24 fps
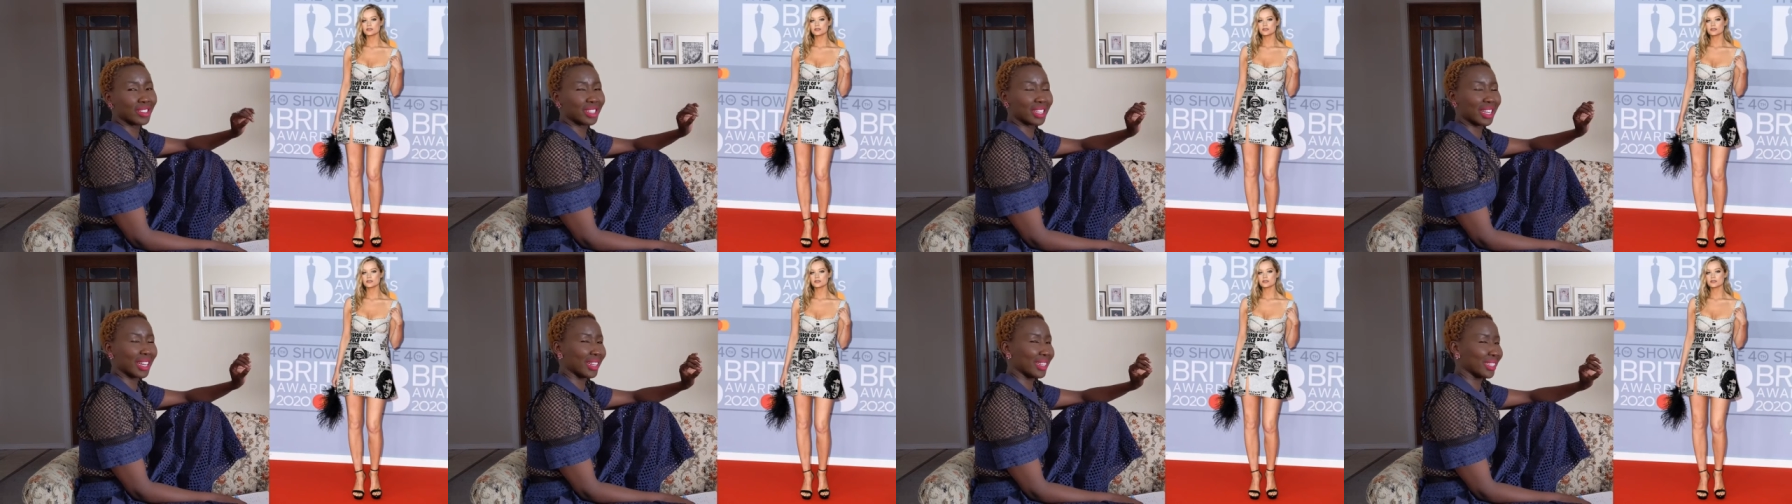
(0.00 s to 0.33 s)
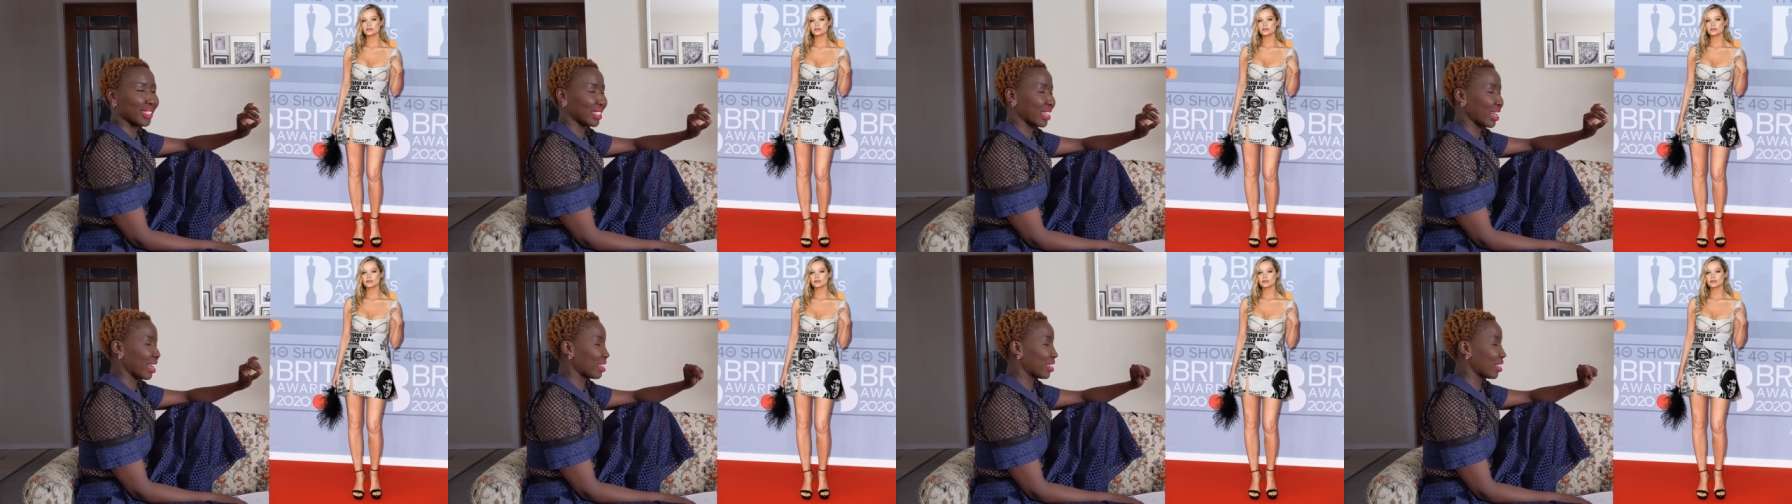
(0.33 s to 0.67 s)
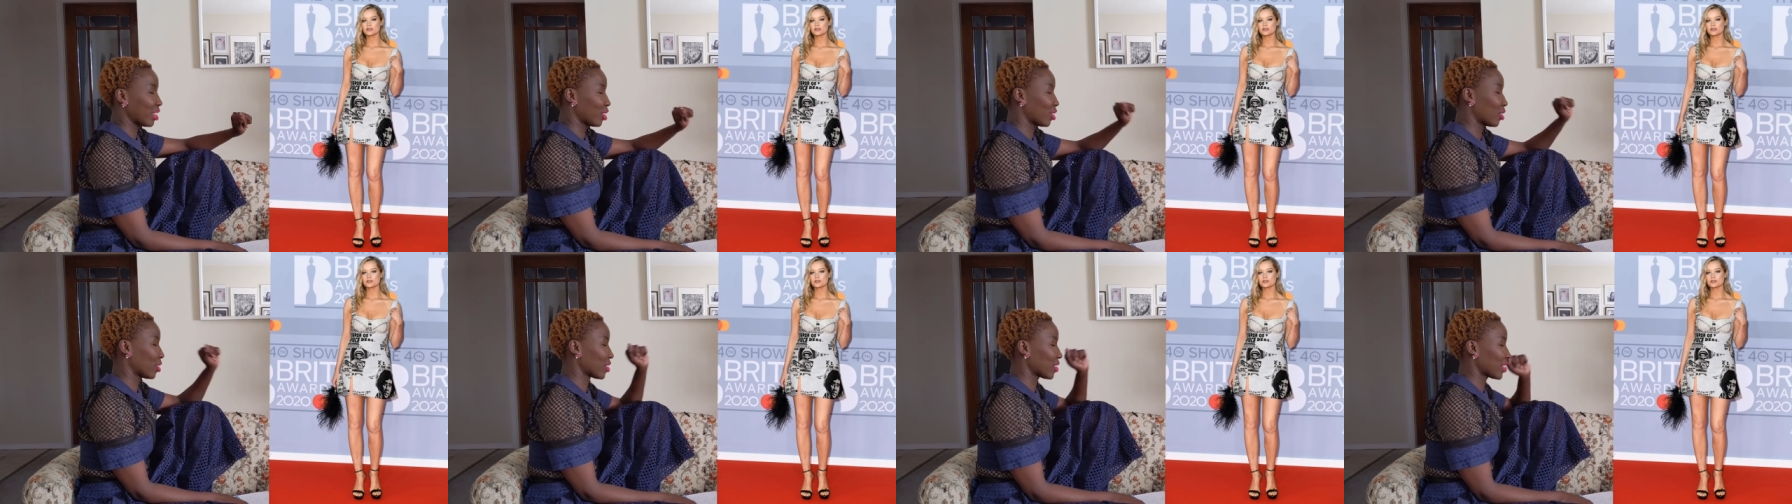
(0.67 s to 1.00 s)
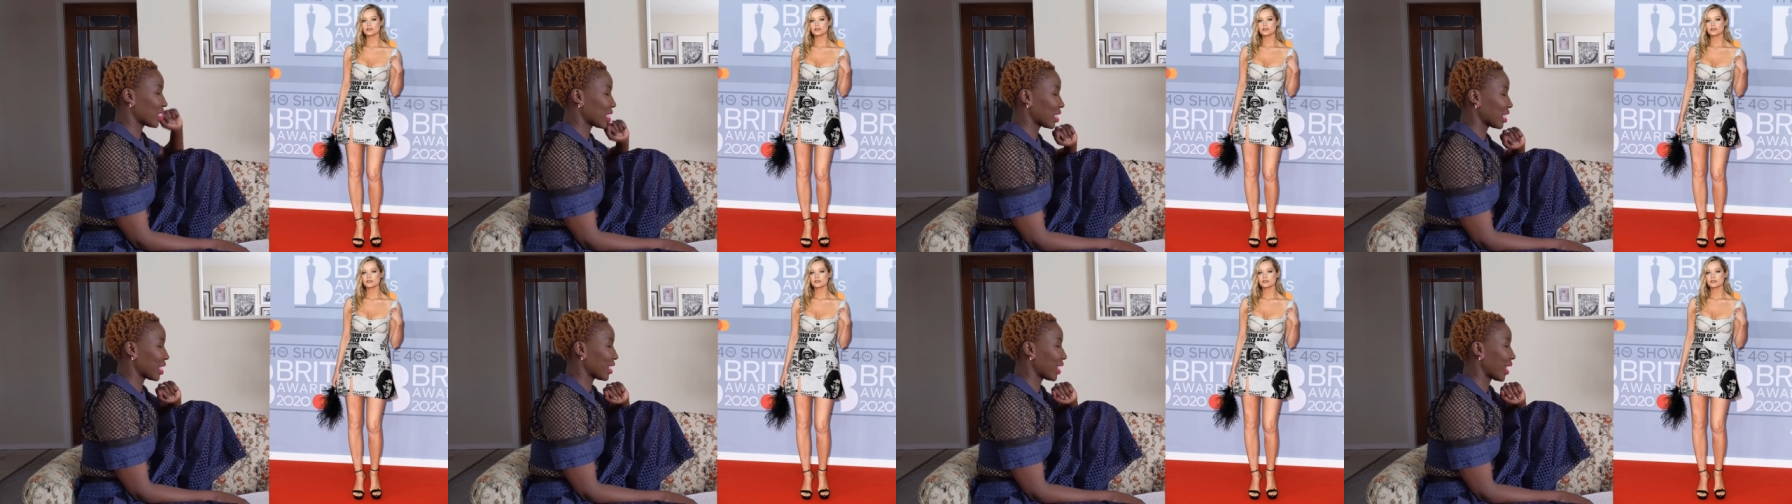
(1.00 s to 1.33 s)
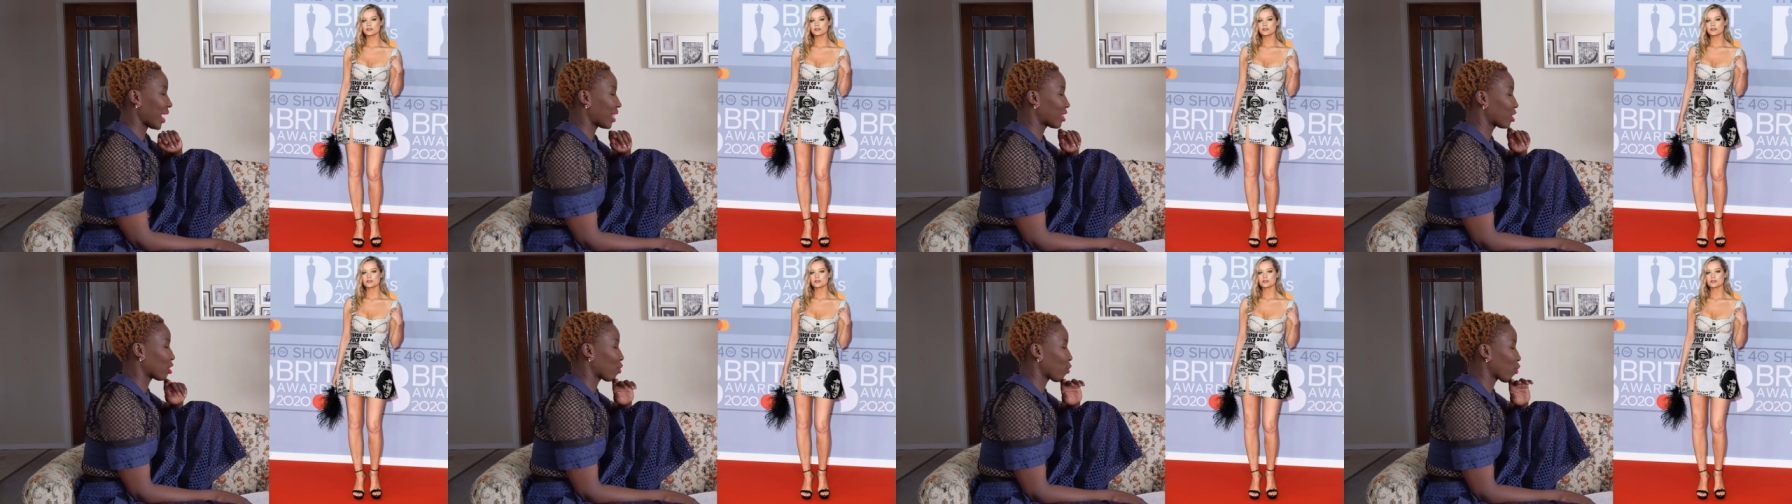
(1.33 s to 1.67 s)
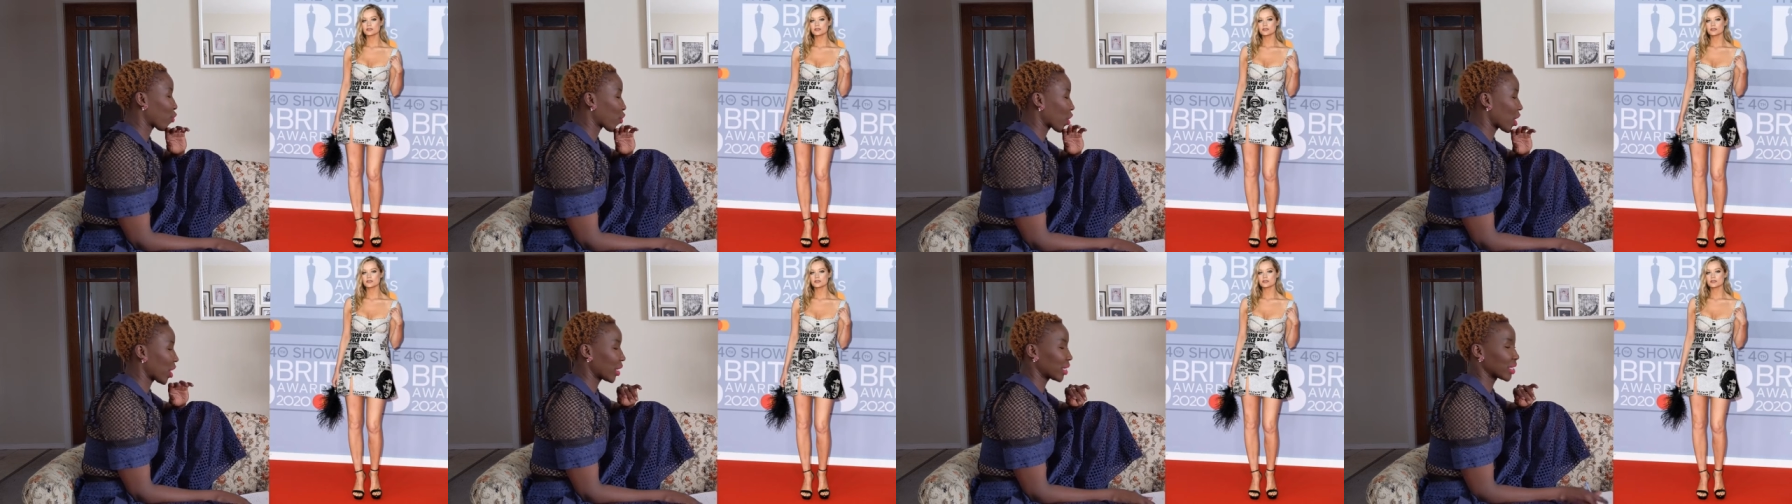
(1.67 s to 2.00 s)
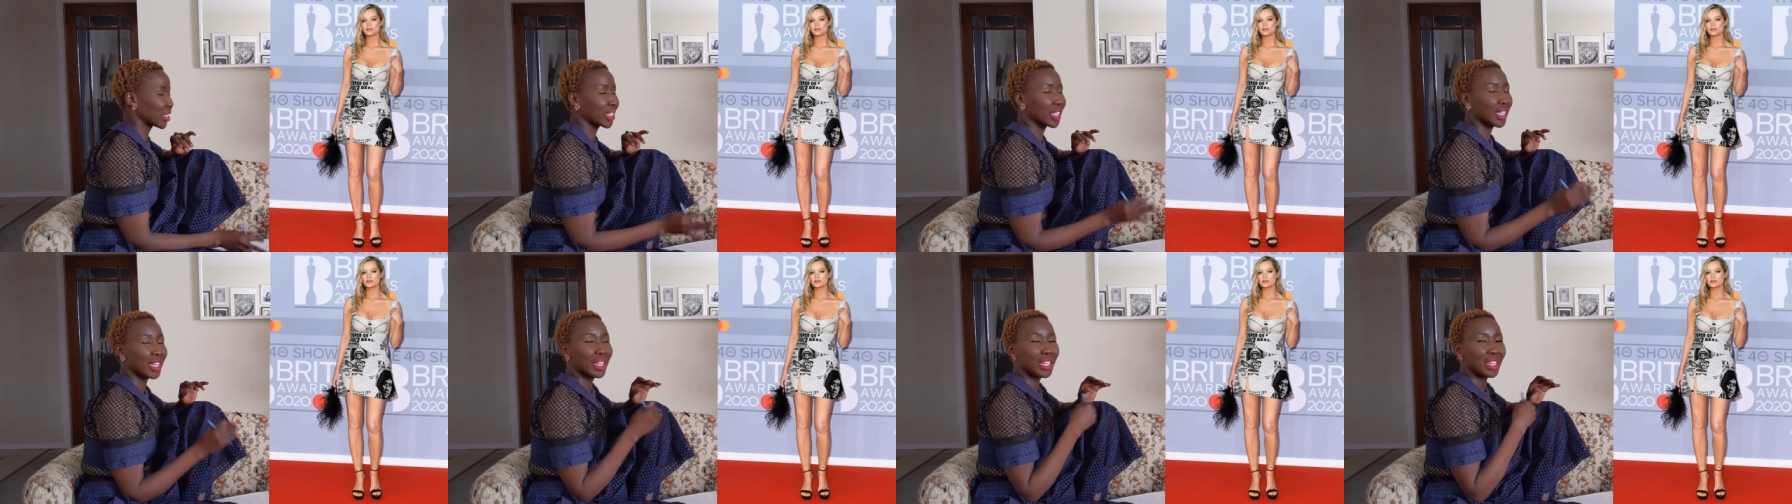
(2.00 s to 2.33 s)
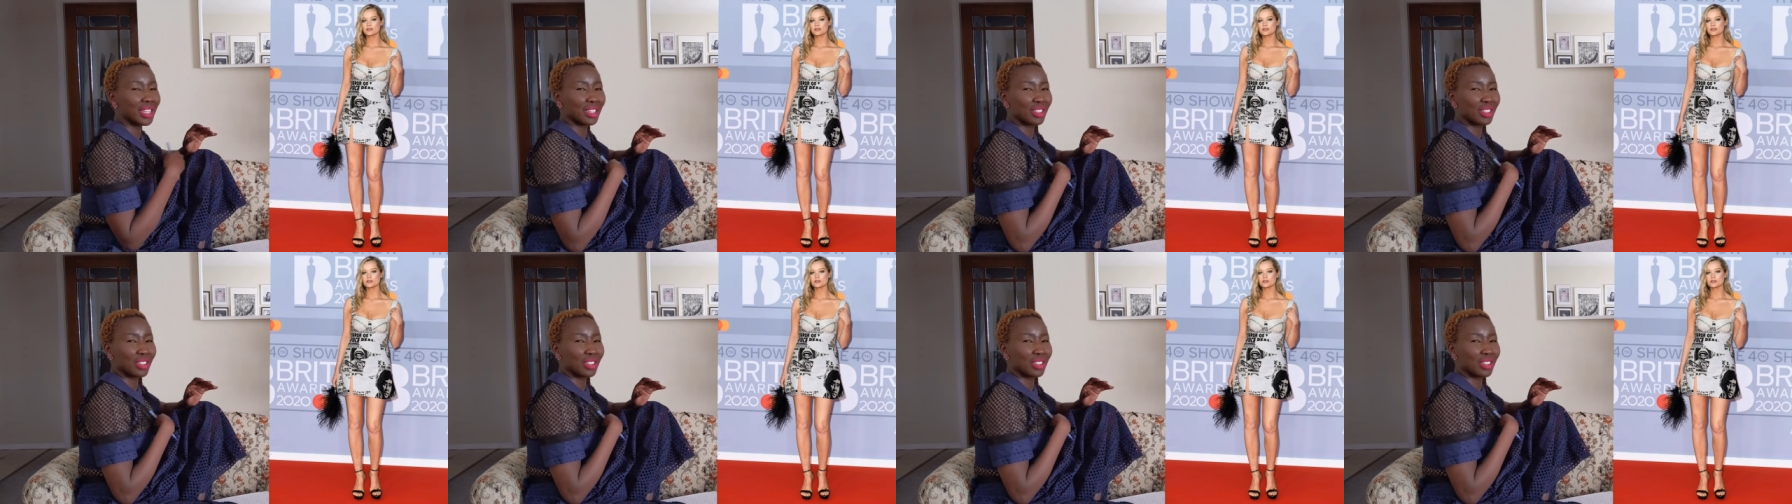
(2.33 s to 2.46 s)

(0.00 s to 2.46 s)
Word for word: It's got a tiny little slit at the front,